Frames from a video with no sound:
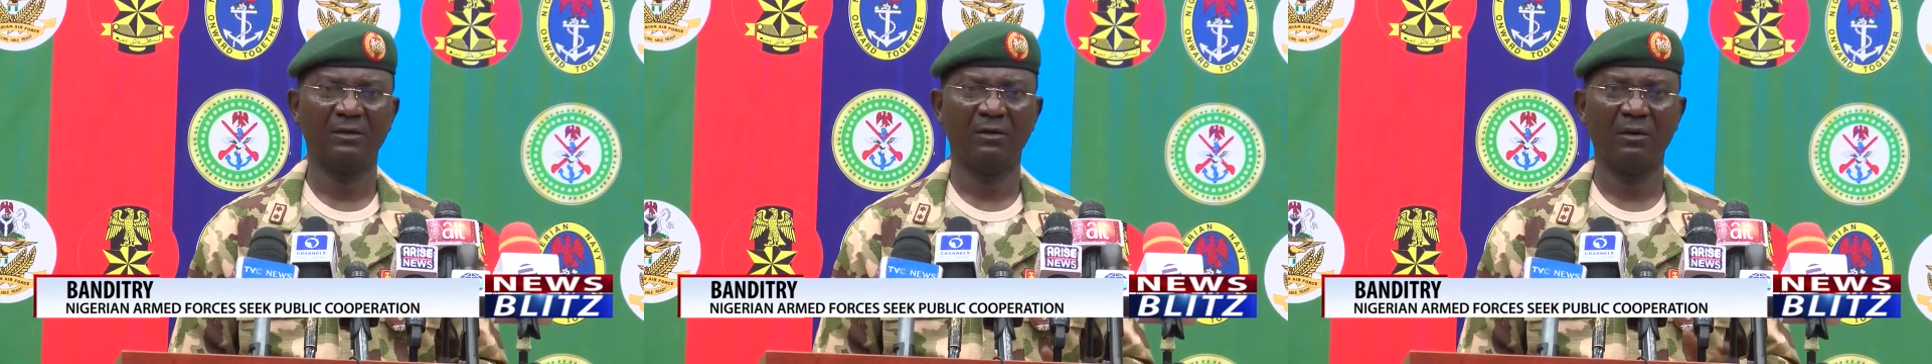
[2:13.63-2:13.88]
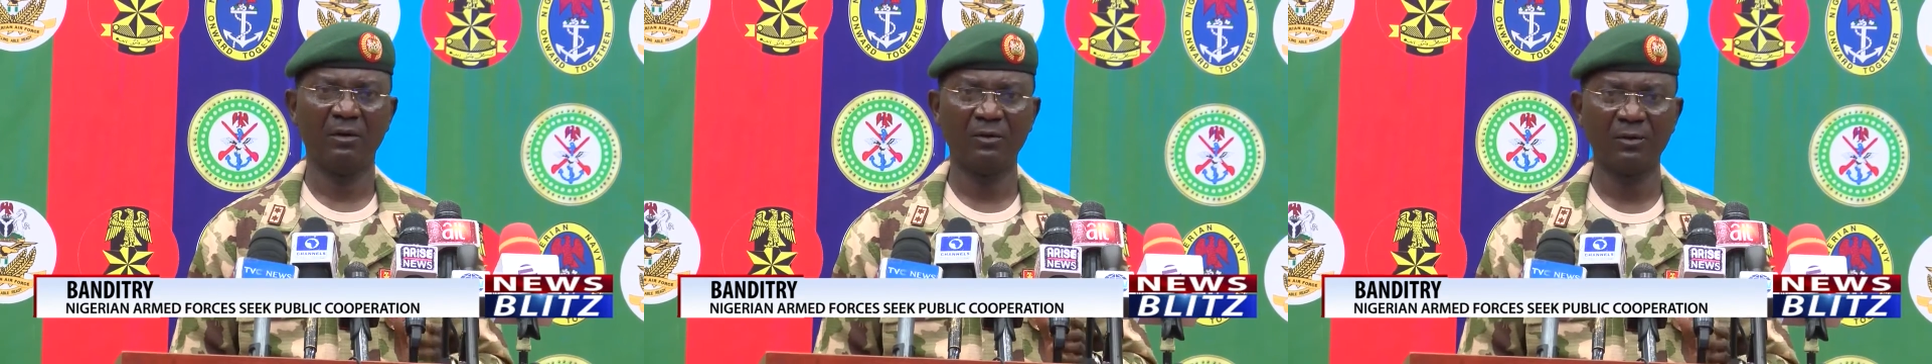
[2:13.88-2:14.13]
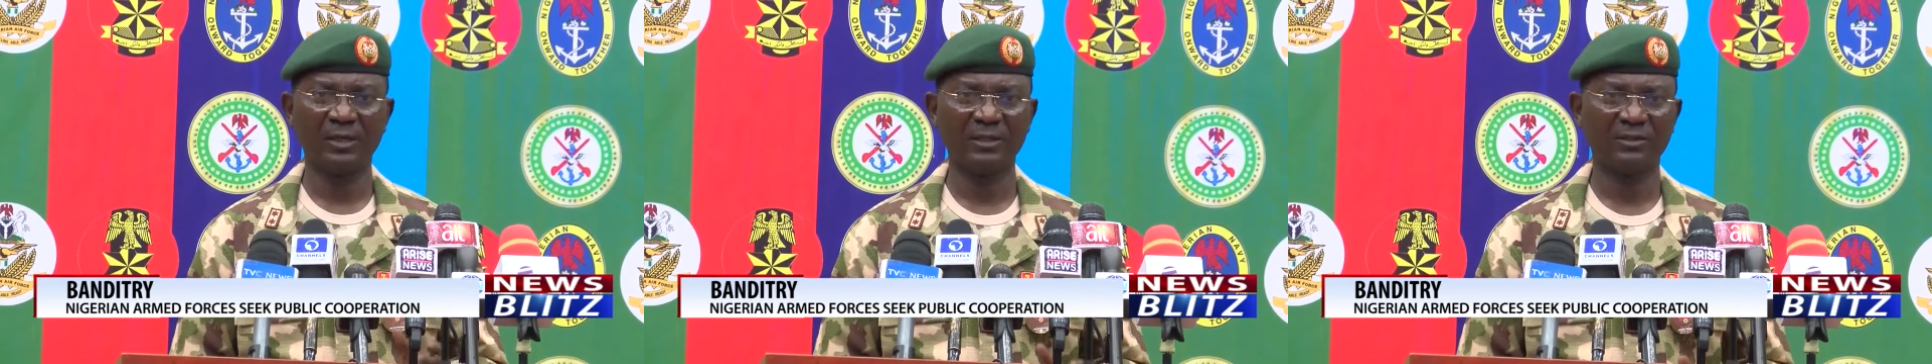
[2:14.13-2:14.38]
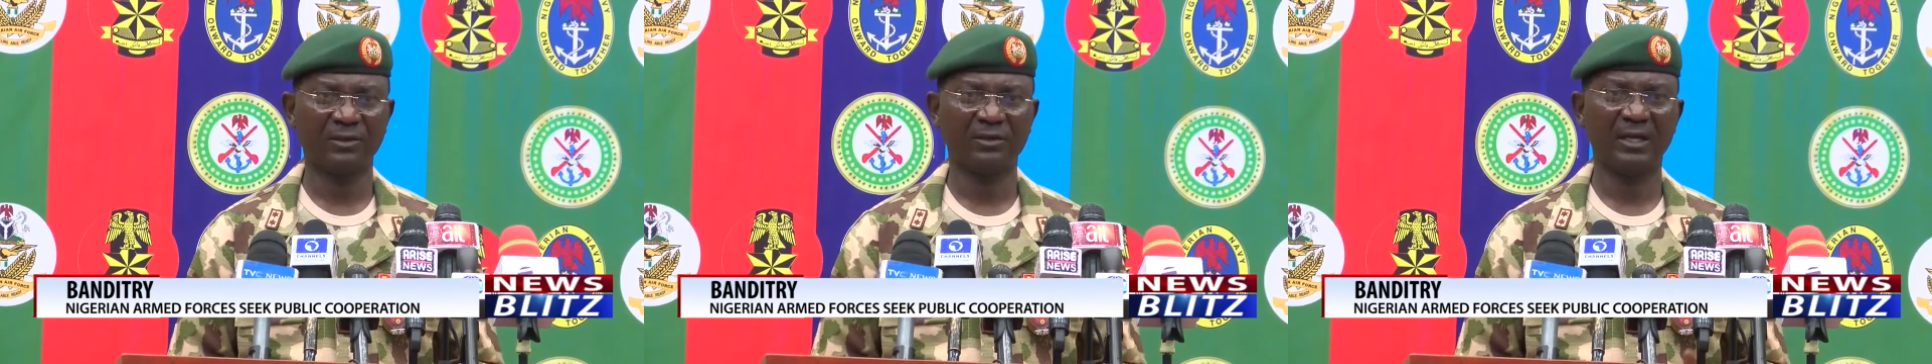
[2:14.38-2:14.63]
or
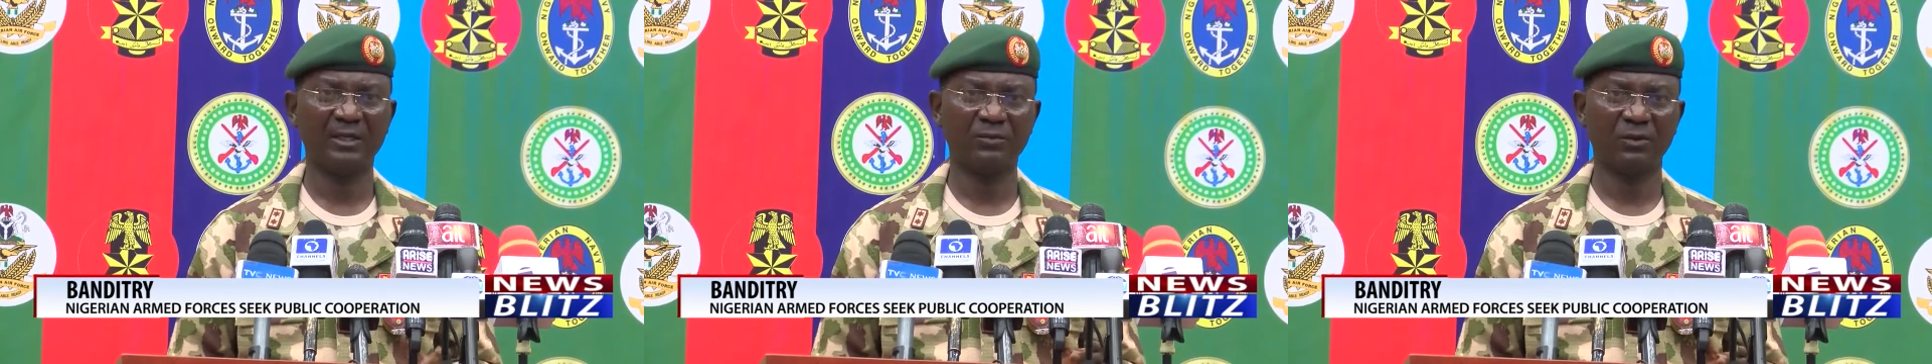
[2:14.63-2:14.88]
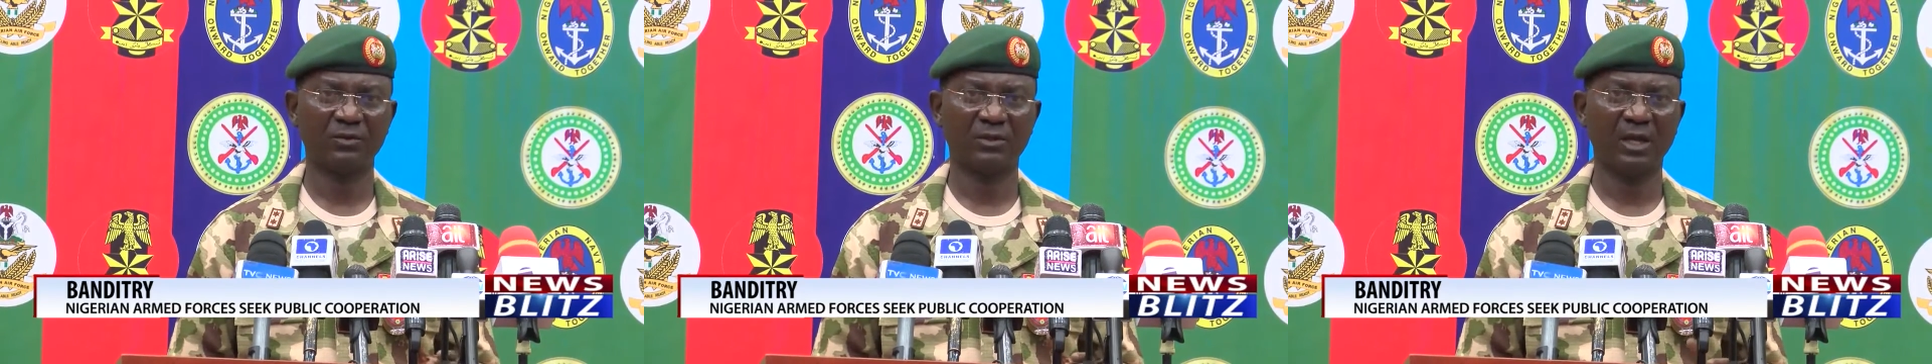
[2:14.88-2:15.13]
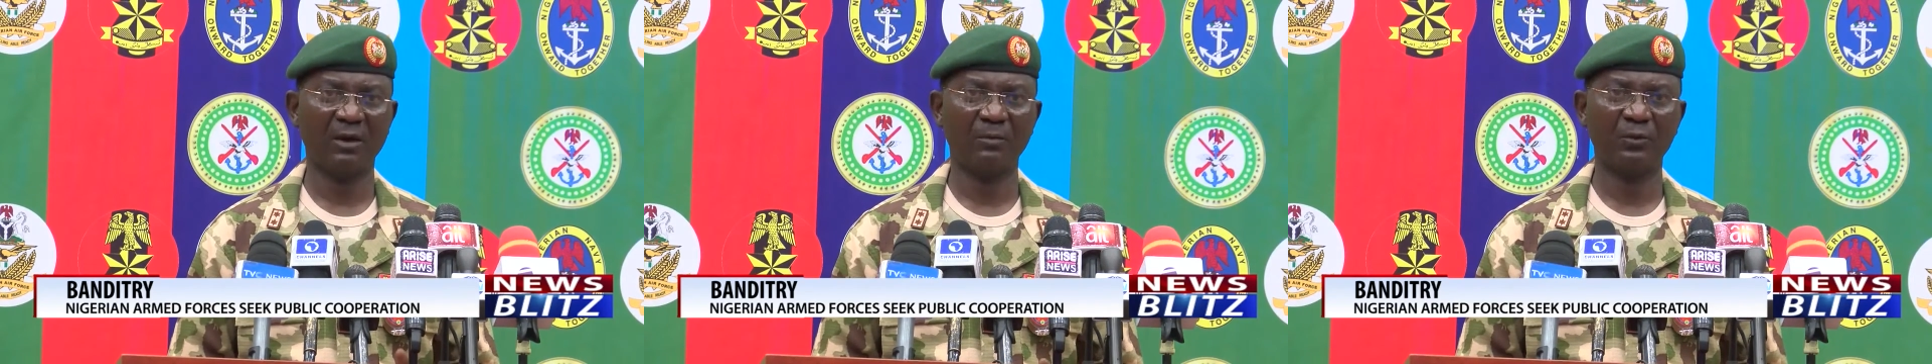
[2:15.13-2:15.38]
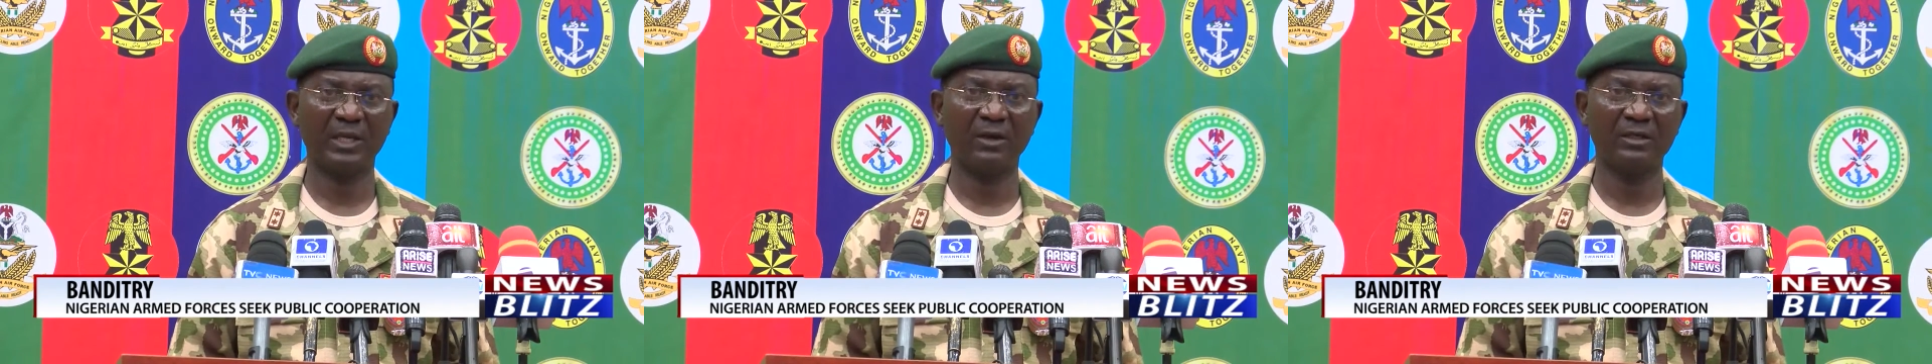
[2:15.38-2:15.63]
location, that this was how
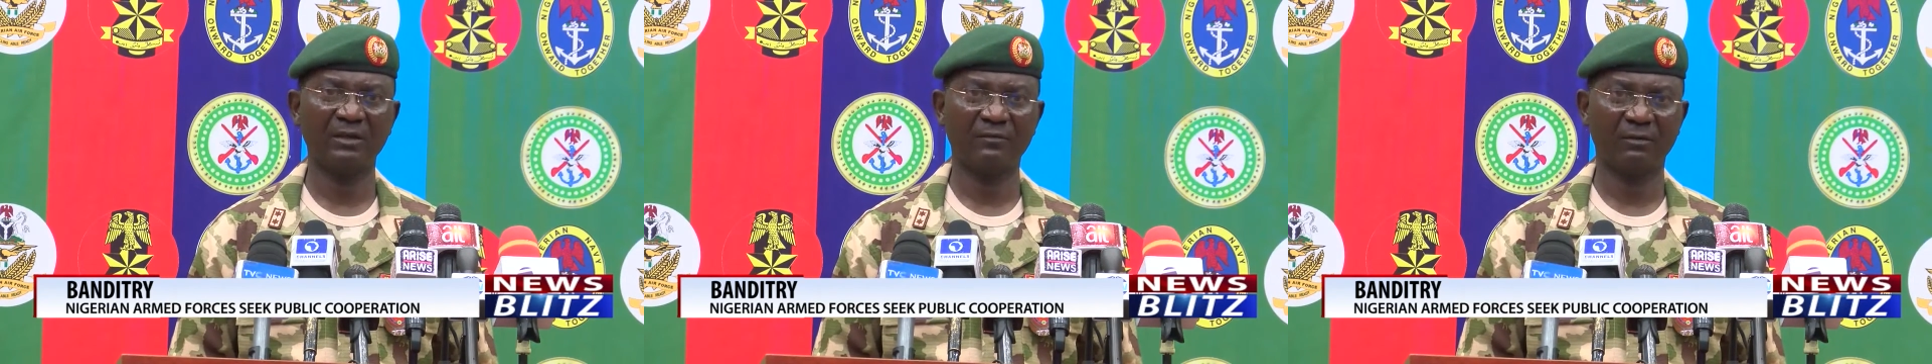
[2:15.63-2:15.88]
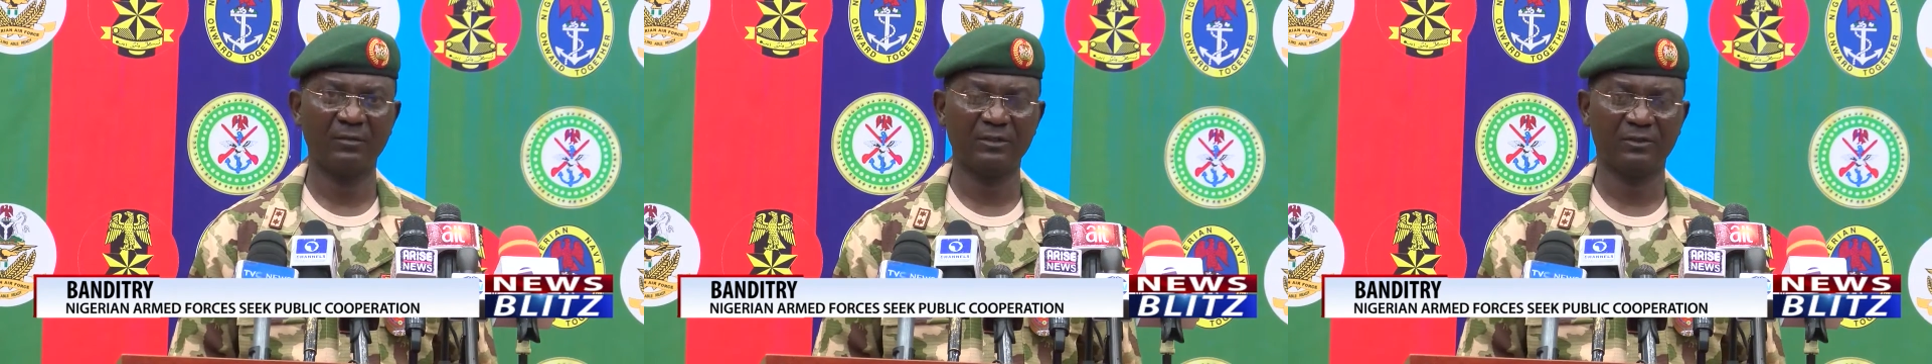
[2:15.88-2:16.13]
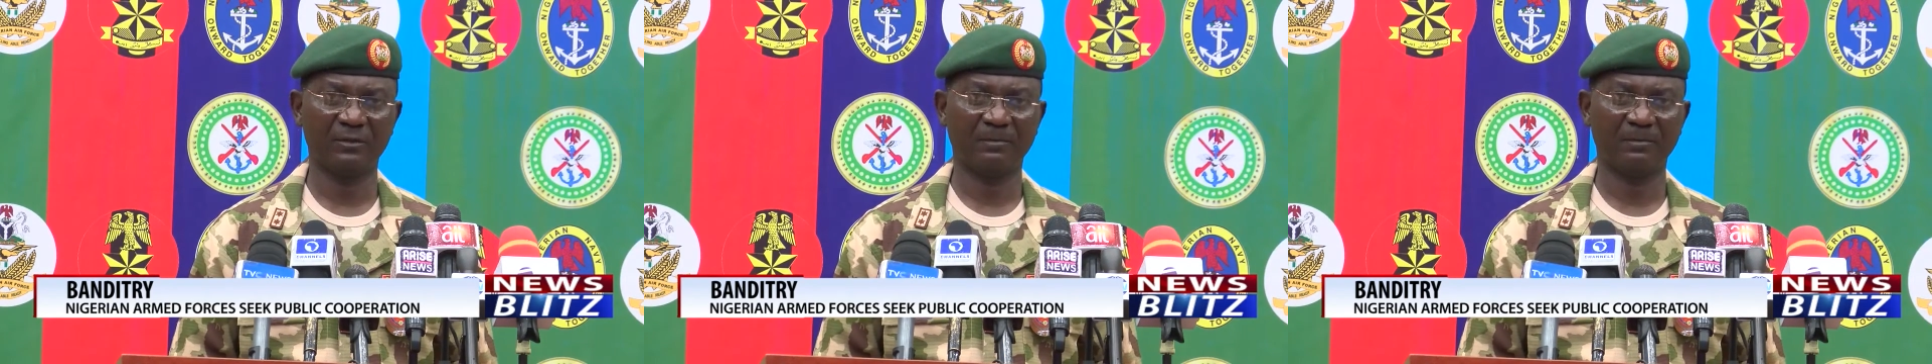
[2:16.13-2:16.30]
we got the information.